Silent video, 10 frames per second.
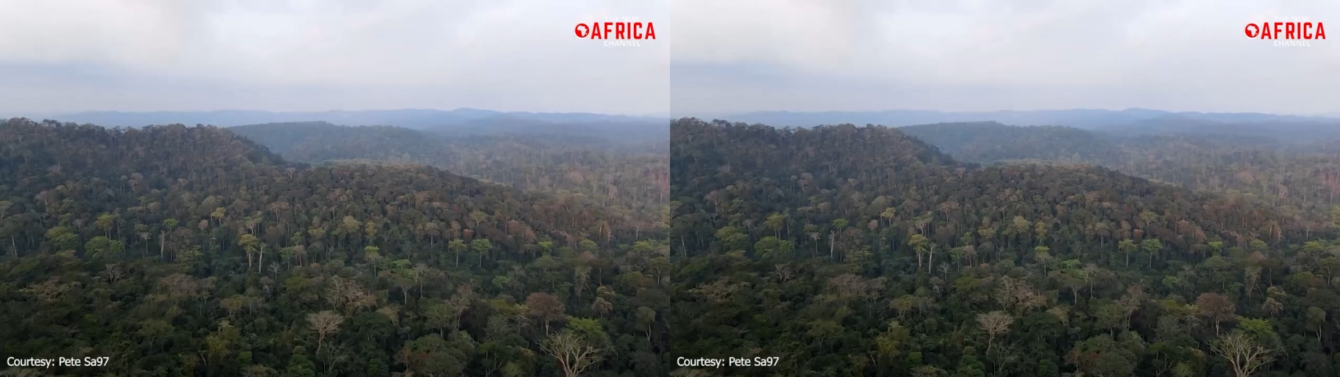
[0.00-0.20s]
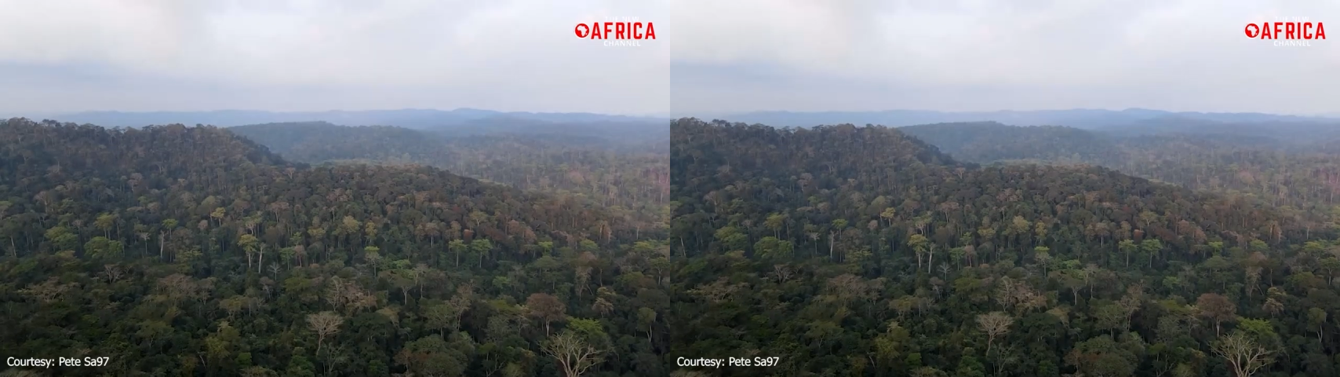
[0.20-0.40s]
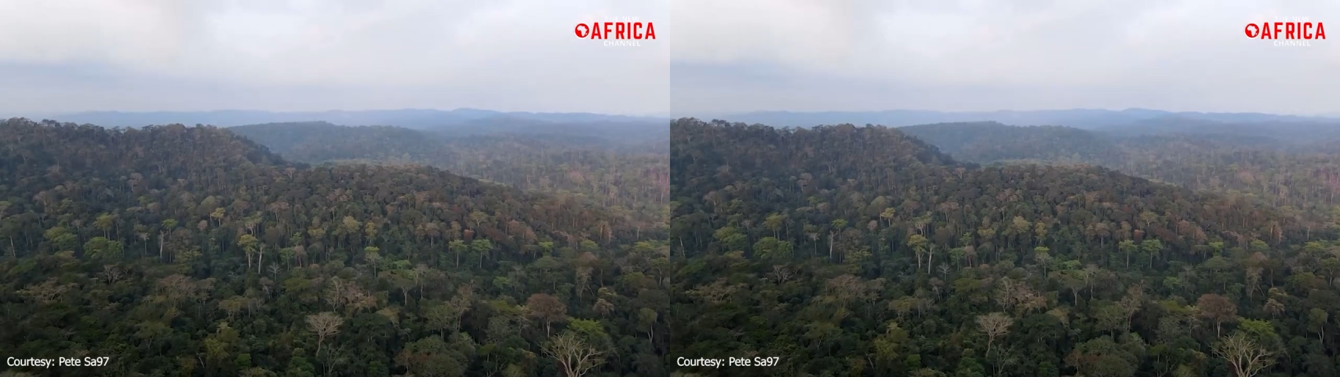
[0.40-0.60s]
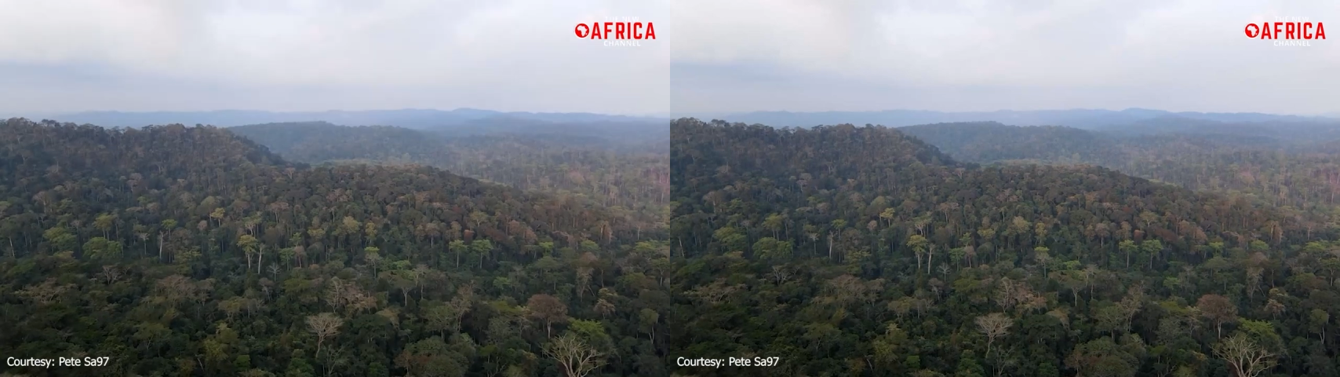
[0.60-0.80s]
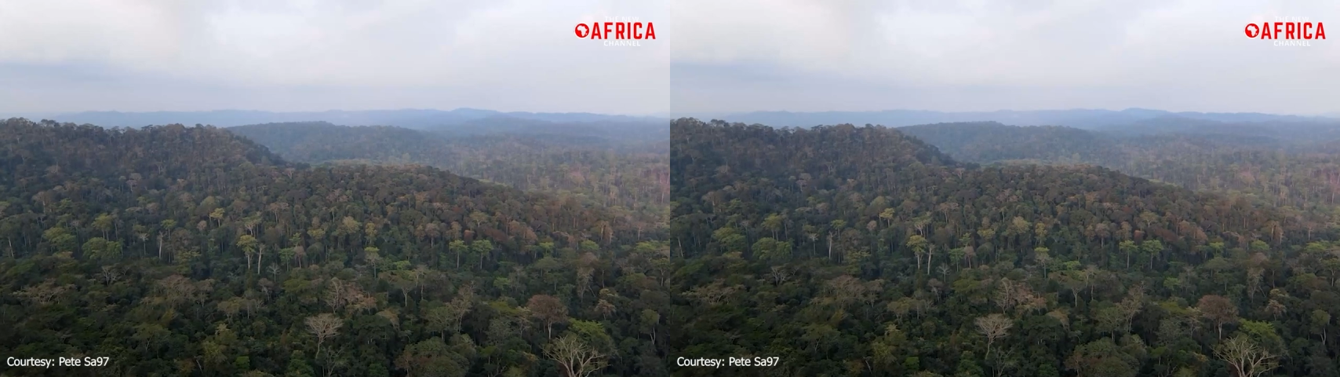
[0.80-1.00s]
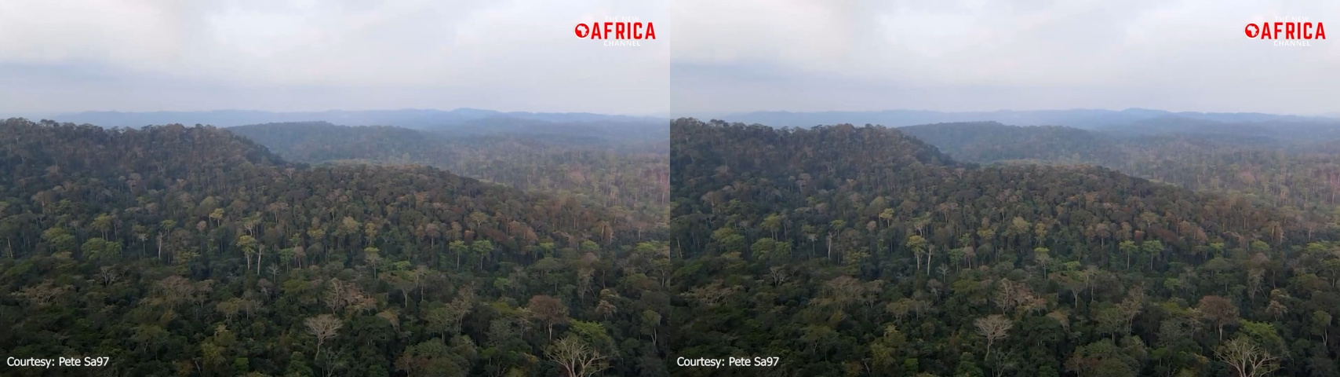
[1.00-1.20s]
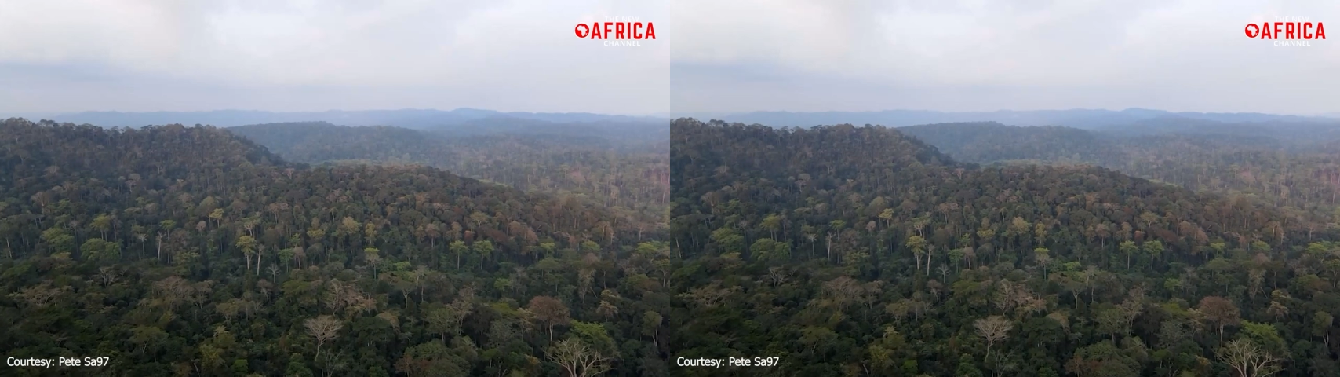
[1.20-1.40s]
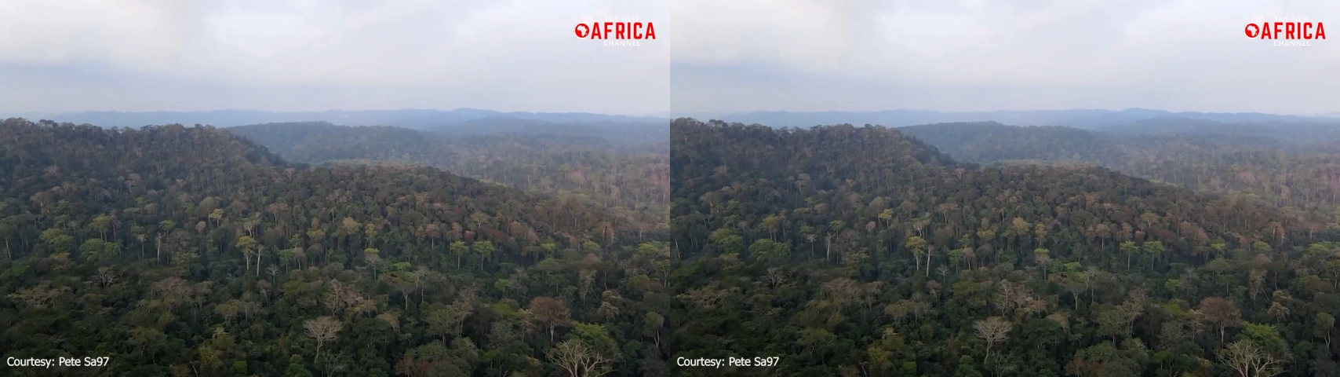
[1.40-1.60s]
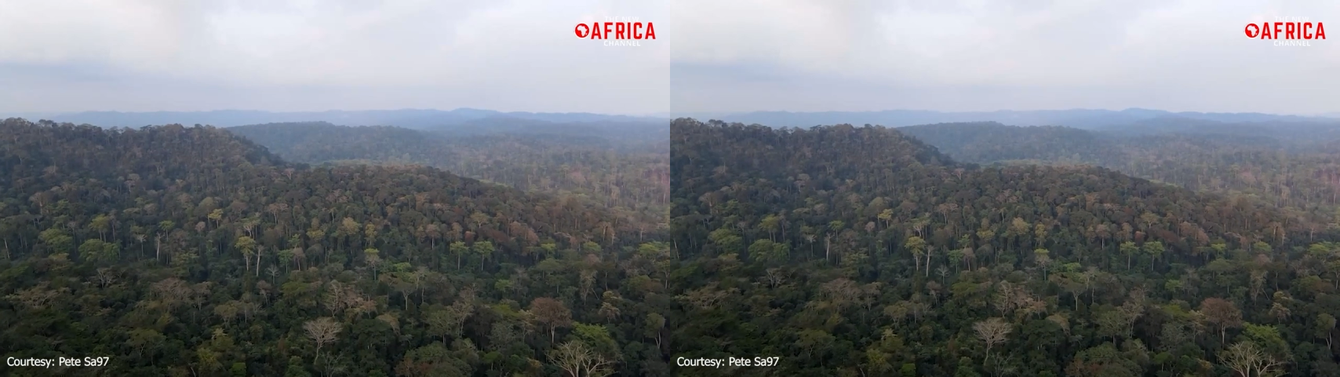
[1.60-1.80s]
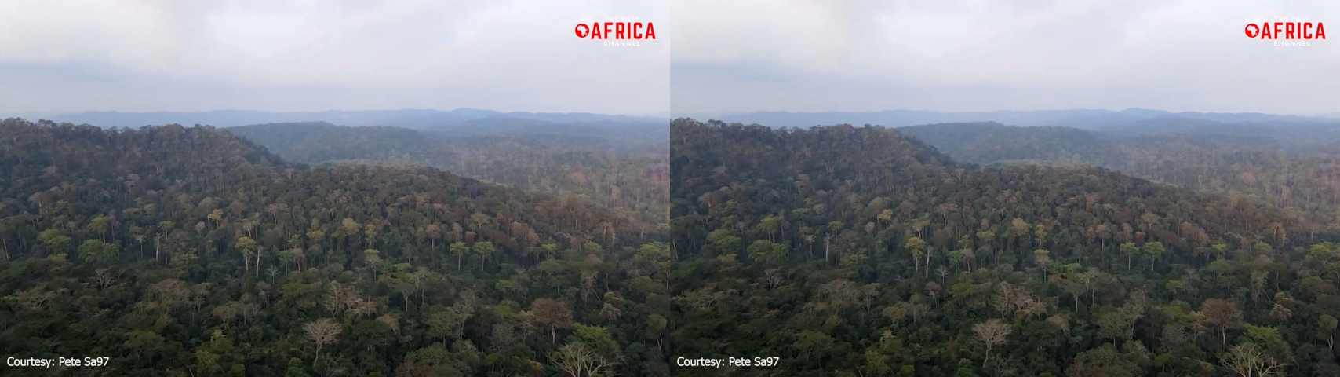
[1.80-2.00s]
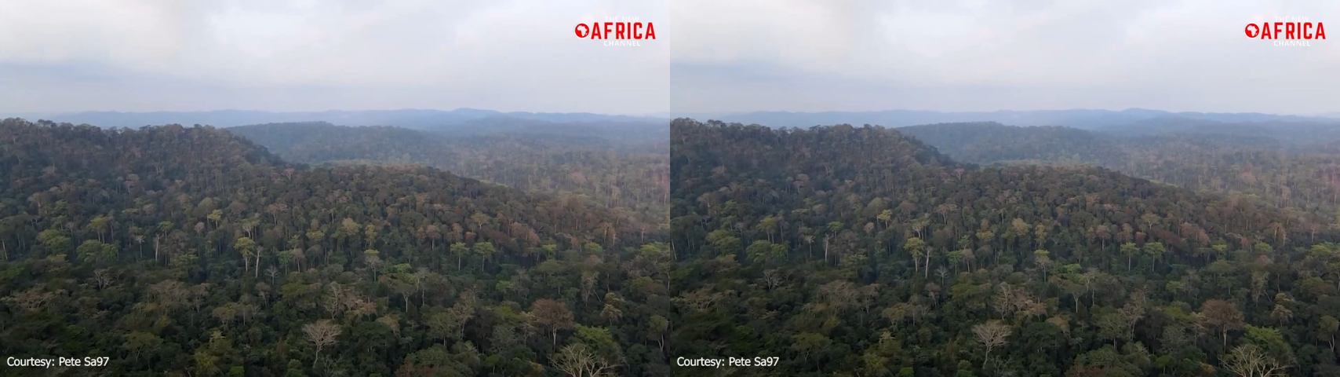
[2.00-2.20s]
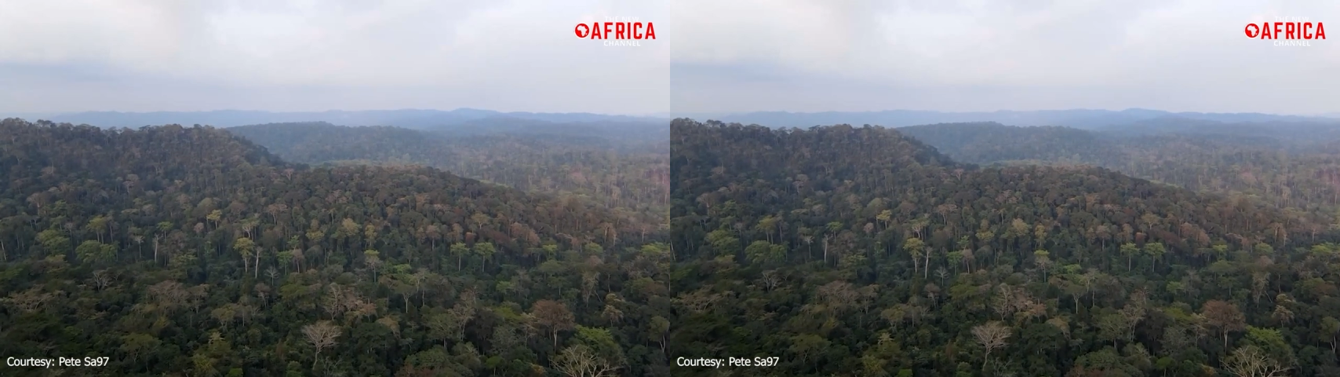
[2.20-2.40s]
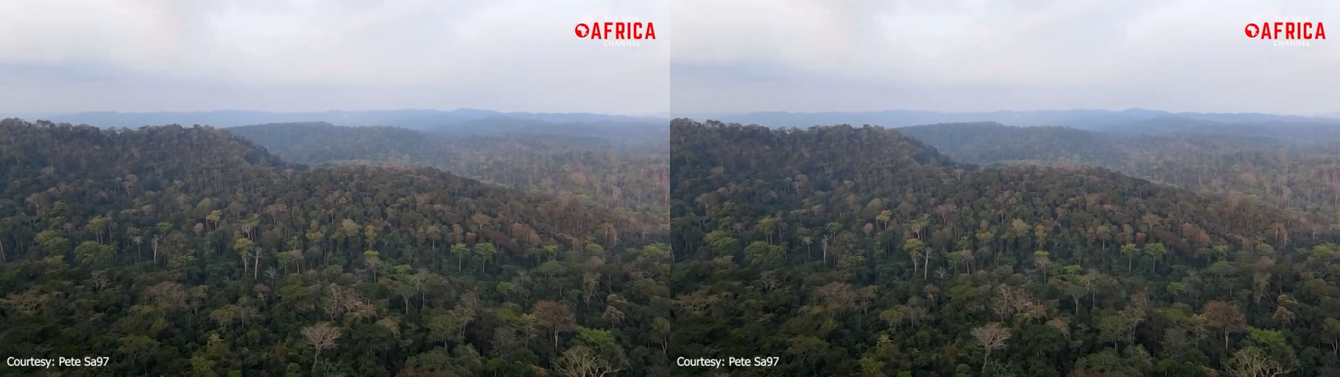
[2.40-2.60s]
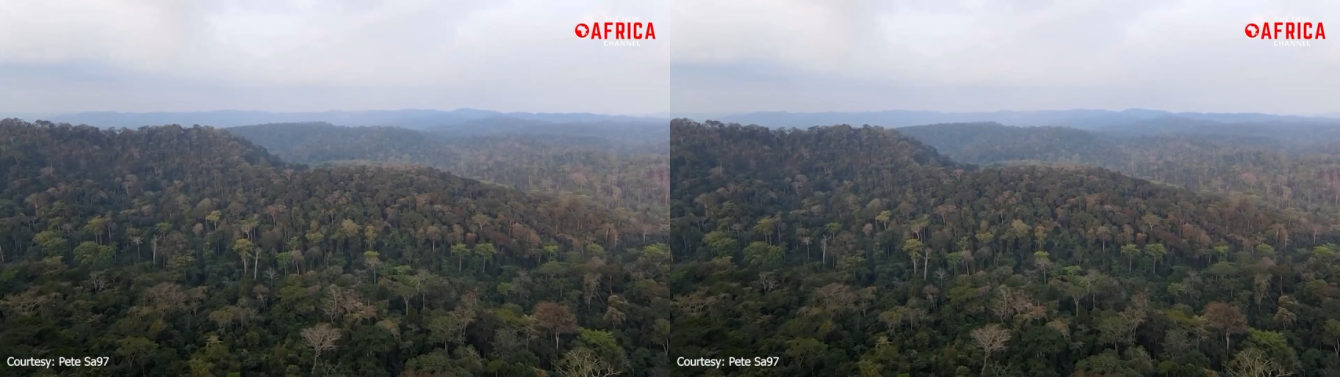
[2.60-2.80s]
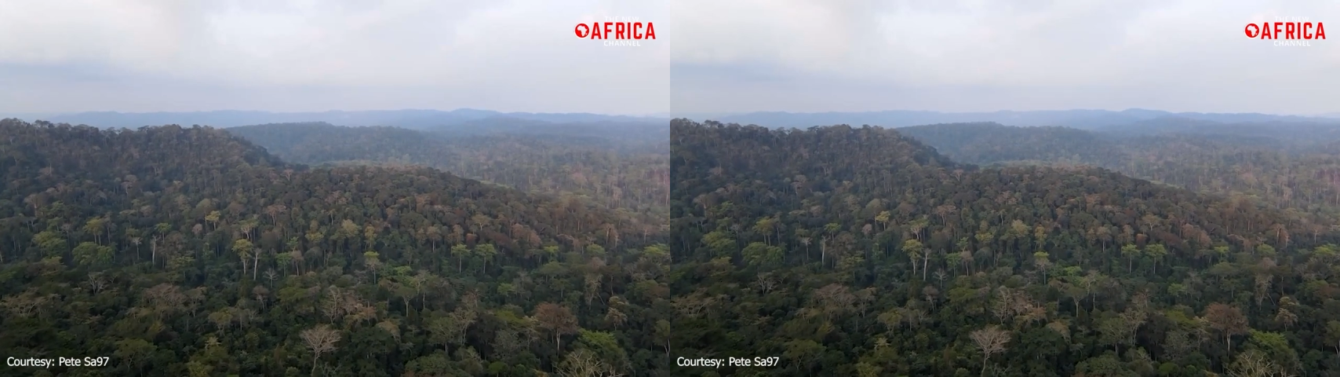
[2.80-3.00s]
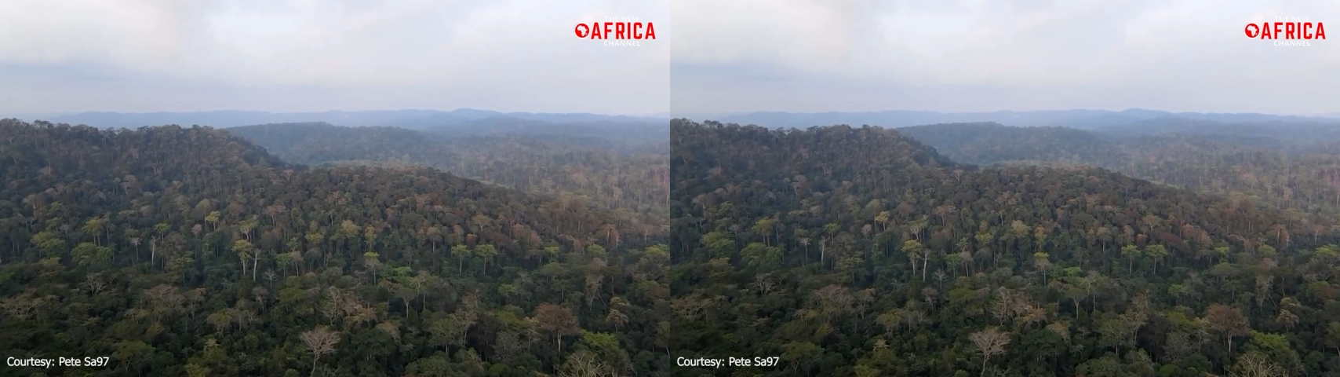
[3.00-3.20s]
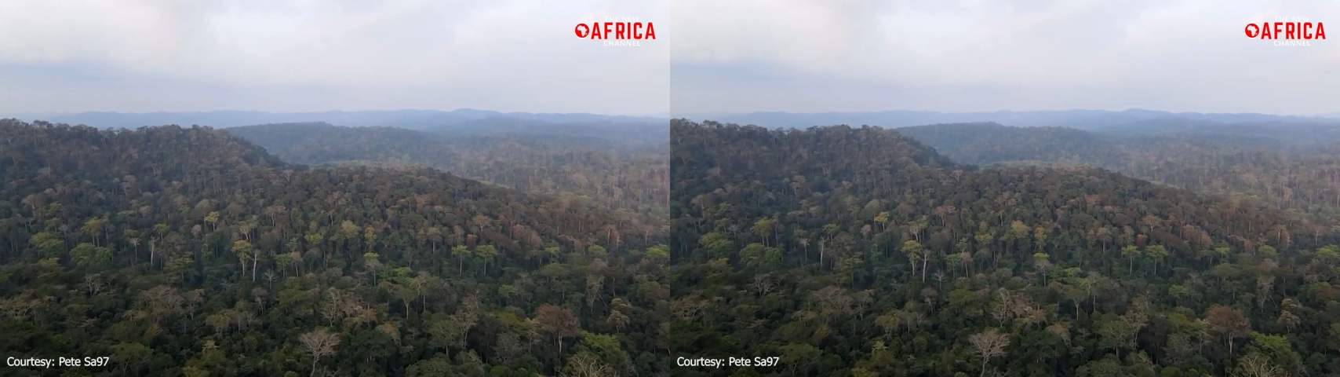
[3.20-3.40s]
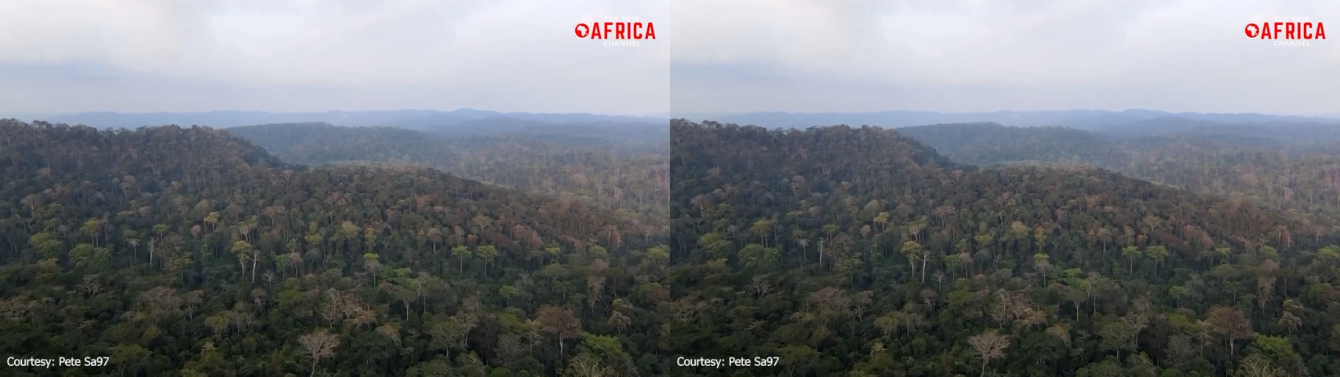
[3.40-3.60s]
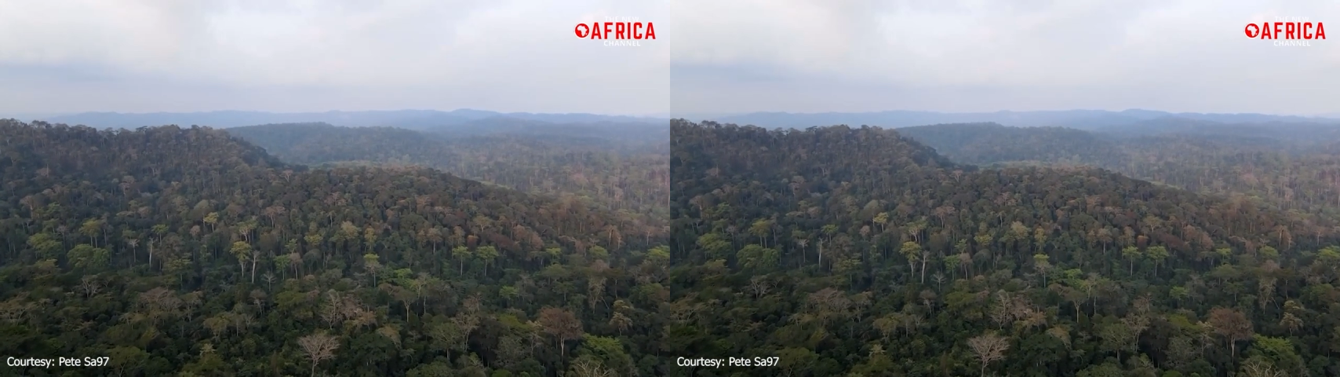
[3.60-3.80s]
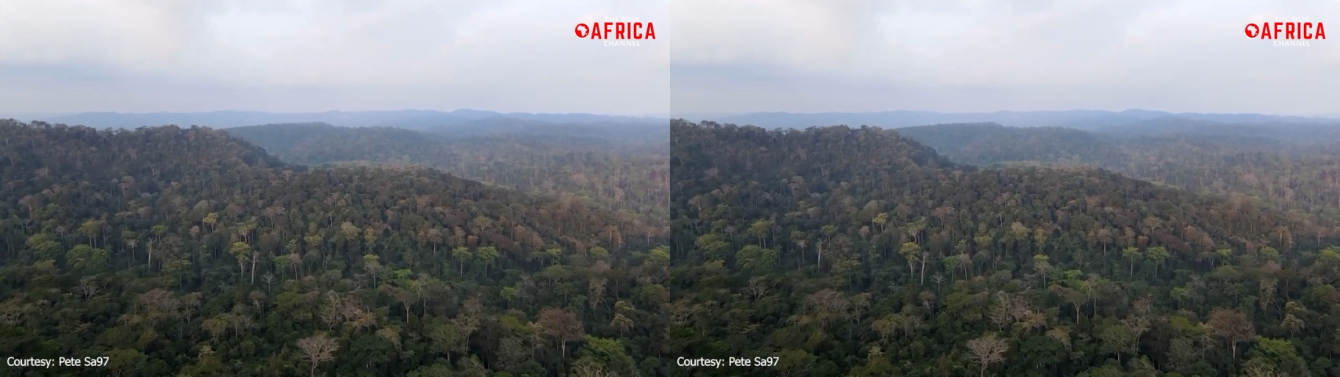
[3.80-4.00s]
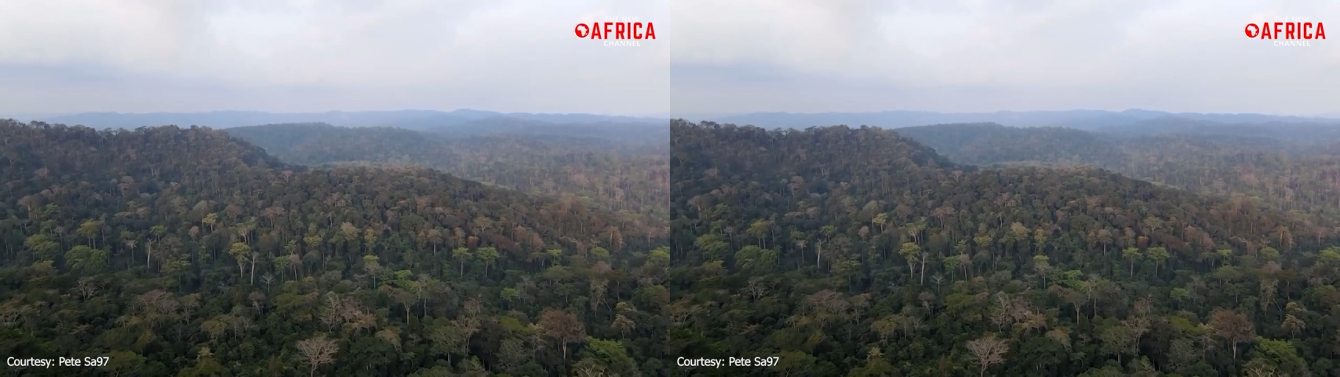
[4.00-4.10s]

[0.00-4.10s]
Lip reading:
(no speaker visible)